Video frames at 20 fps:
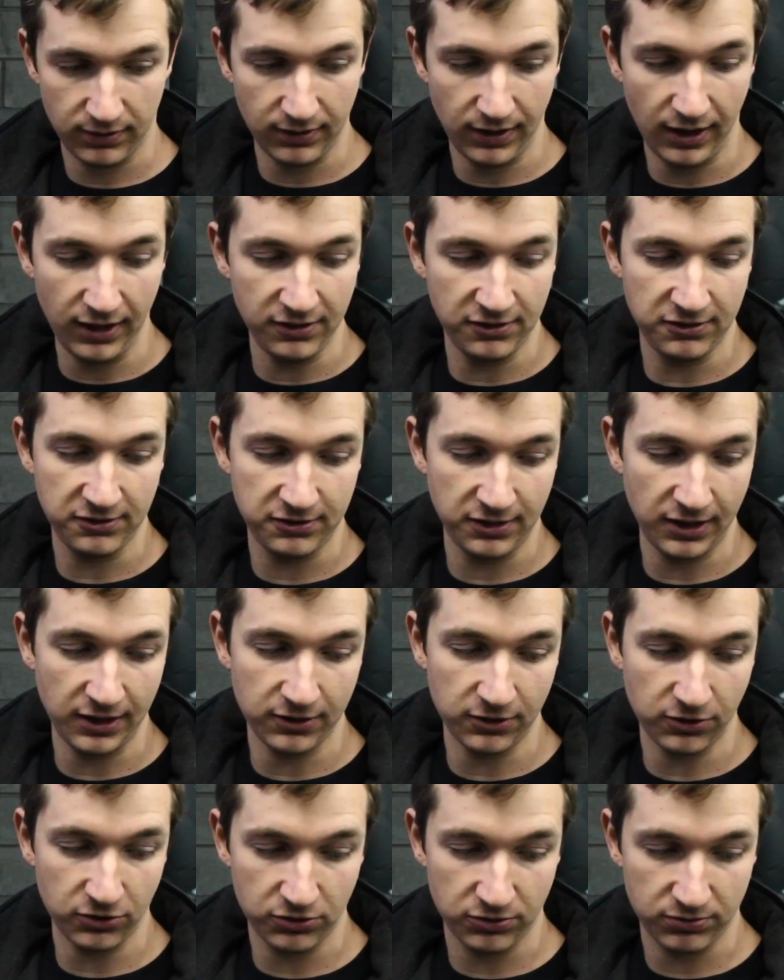These
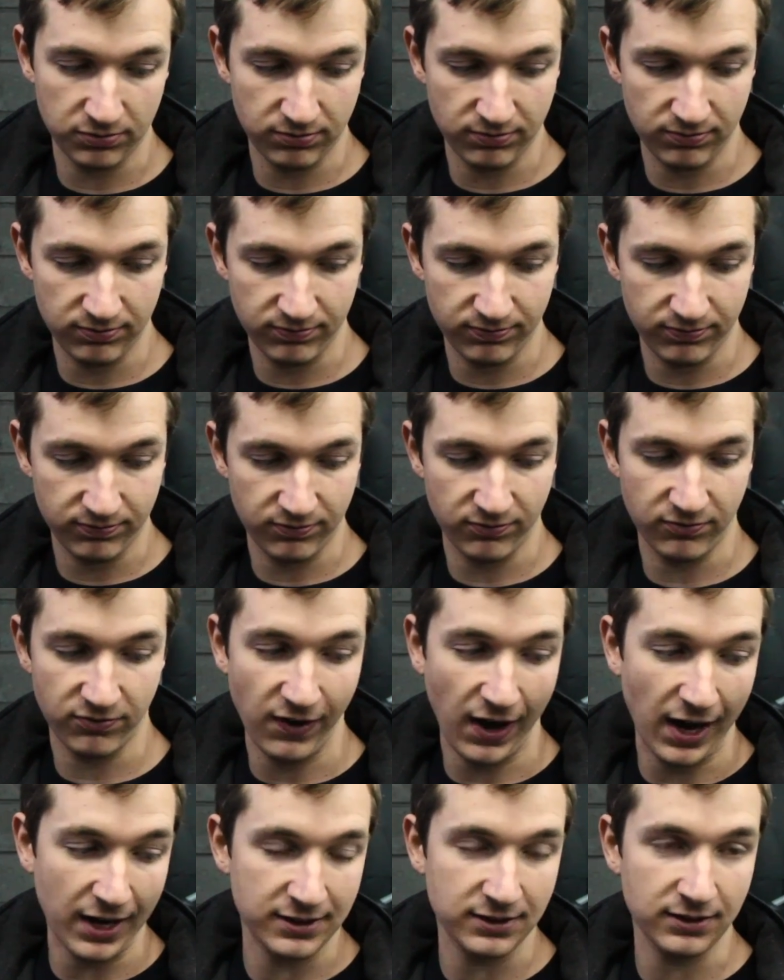seals,
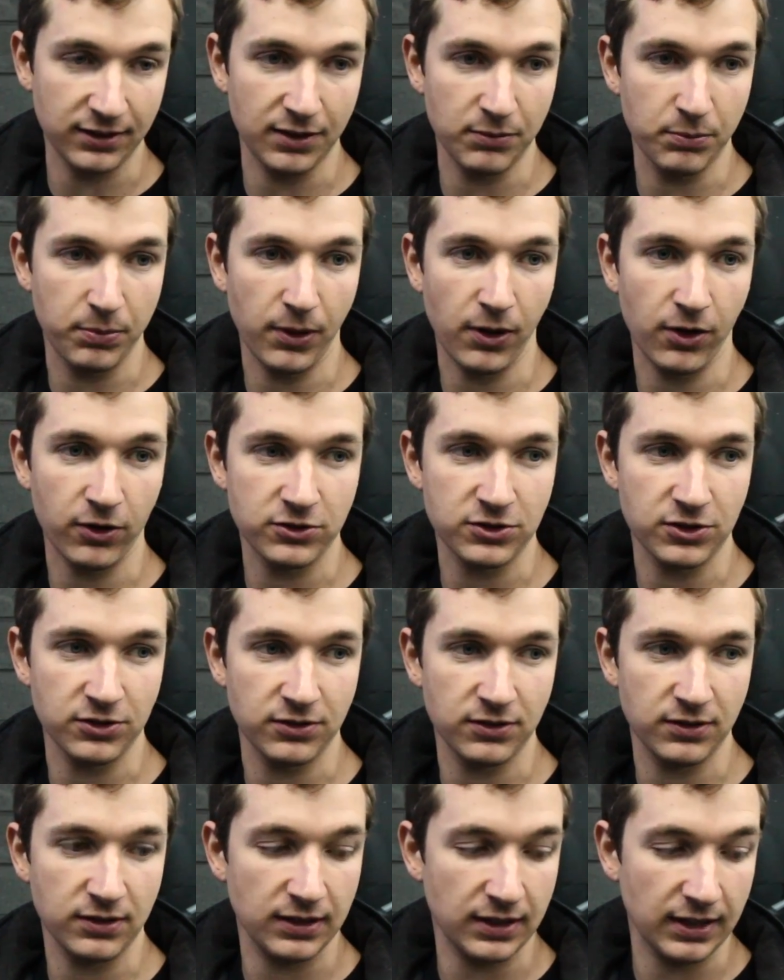vitally
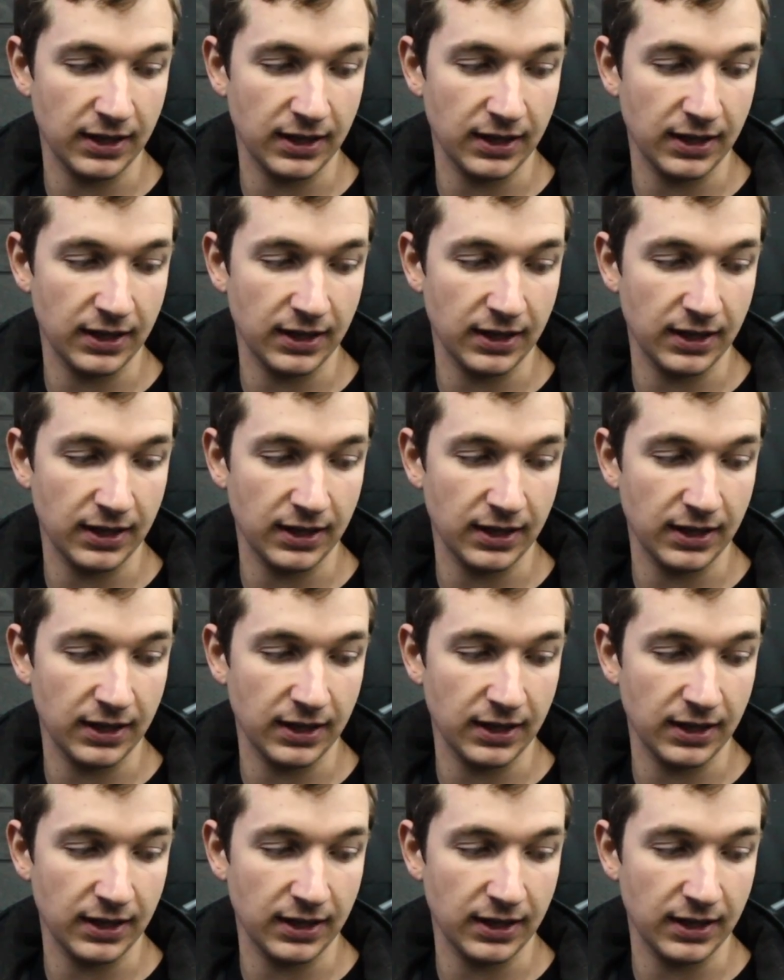important.